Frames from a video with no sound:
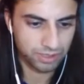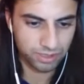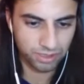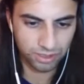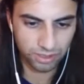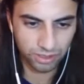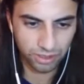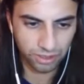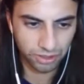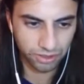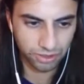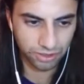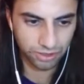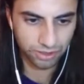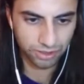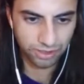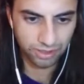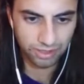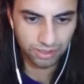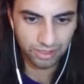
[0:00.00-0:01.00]
we got
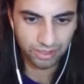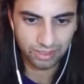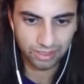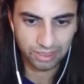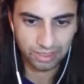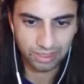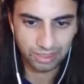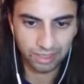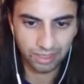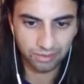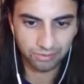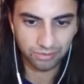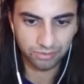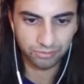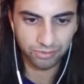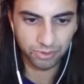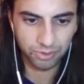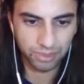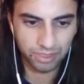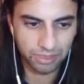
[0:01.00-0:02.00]
Sunkern. I
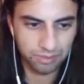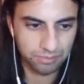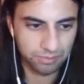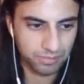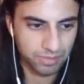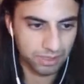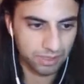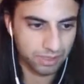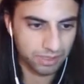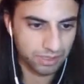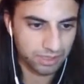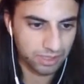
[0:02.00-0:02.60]
reviewed him